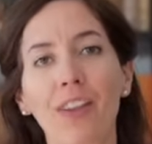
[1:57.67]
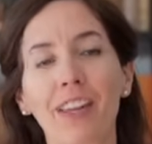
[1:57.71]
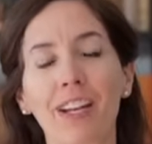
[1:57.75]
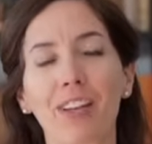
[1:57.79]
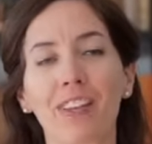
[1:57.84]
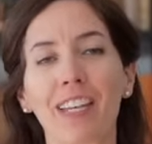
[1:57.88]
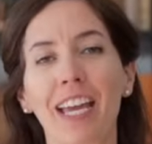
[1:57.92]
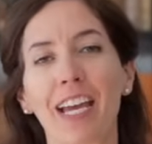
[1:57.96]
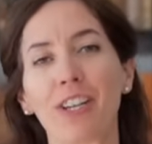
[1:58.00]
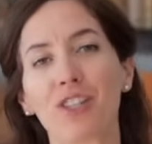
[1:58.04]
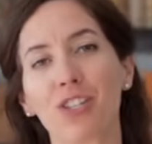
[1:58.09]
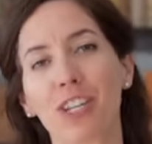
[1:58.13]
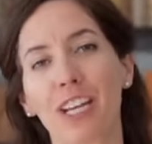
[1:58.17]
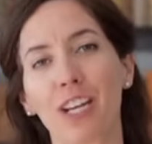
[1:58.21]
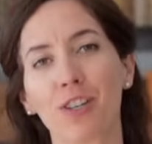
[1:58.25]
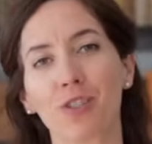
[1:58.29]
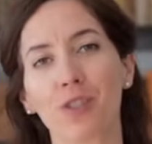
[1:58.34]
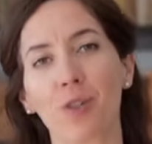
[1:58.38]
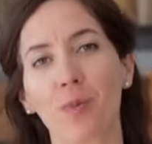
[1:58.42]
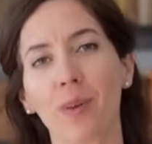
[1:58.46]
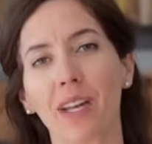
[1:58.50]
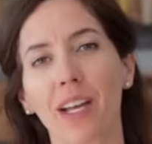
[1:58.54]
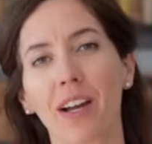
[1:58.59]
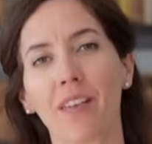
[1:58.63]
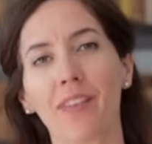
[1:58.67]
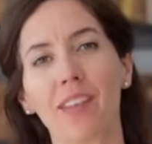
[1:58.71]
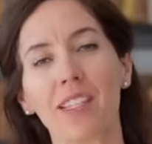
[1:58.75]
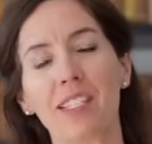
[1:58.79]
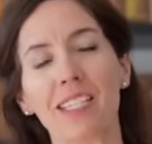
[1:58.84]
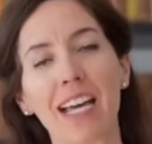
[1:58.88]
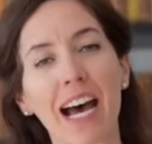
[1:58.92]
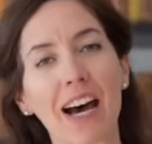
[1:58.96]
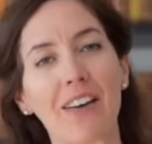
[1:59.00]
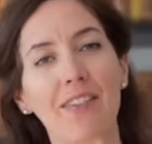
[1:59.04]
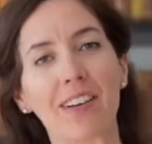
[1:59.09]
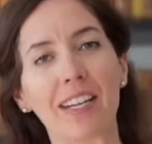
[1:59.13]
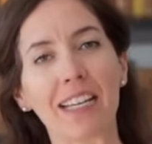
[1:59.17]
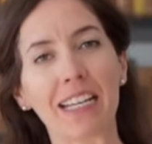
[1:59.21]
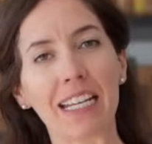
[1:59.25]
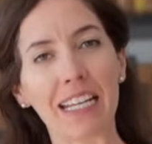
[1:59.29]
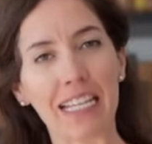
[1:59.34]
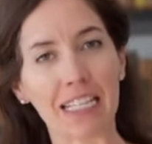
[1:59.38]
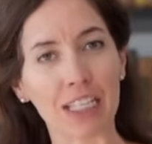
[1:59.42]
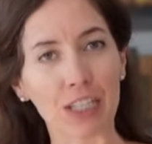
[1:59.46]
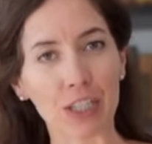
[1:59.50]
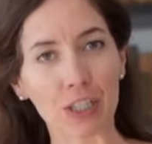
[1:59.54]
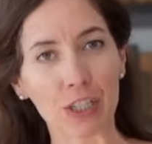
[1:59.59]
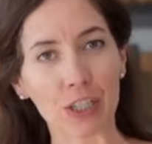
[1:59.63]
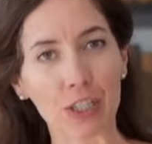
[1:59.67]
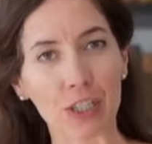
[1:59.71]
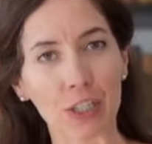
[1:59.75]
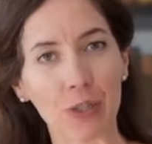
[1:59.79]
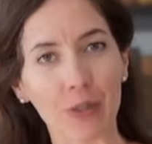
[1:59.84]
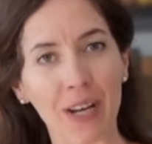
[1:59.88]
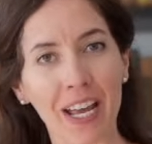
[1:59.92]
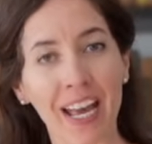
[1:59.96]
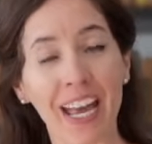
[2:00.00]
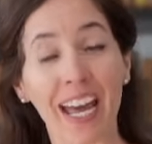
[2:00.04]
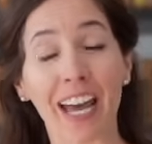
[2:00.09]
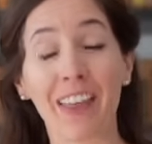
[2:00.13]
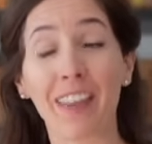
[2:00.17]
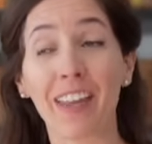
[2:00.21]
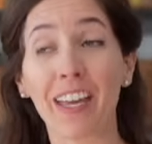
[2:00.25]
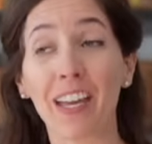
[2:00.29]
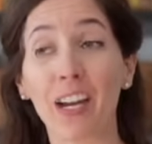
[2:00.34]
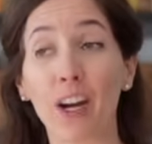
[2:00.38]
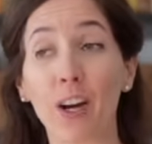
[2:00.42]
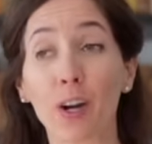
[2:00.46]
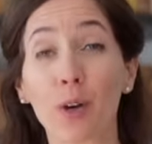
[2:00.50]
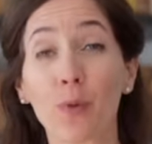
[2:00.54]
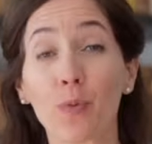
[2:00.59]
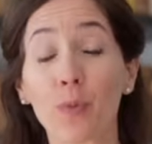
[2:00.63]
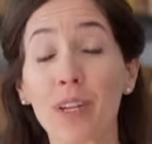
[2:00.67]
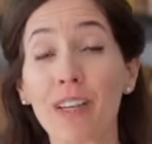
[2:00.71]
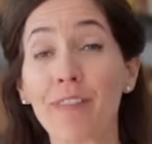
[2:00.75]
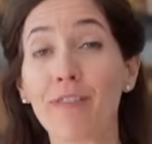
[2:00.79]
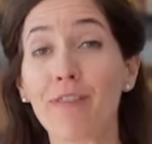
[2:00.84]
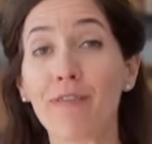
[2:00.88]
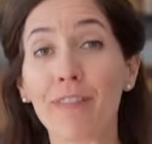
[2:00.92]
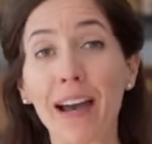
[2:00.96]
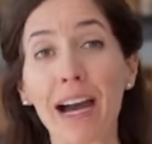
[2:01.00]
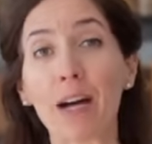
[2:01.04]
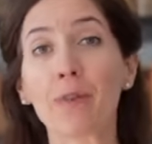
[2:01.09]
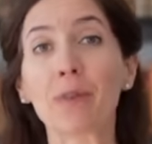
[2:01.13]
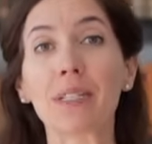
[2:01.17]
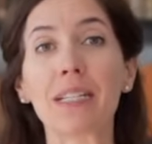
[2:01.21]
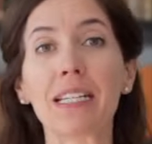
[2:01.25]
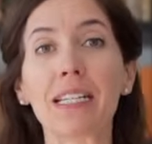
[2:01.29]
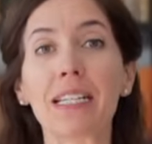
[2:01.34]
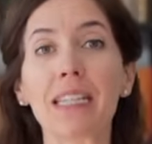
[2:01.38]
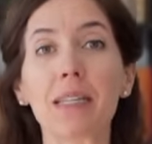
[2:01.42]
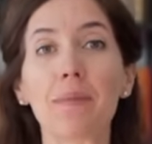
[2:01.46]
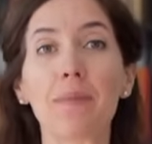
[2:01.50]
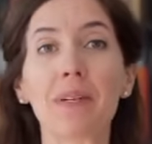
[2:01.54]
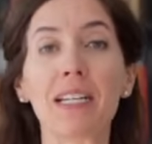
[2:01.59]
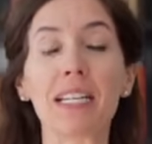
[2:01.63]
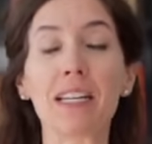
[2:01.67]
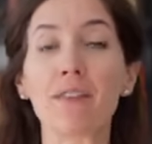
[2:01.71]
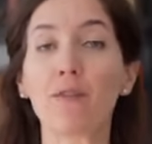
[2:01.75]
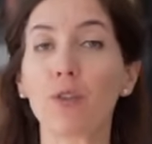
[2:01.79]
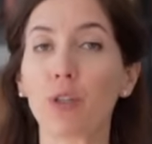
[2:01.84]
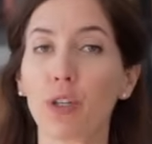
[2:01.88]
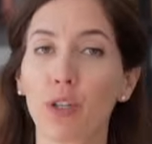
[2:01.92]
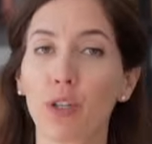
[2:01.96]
They are the educational wing of the Davenant Institute, and they are refounding the medieval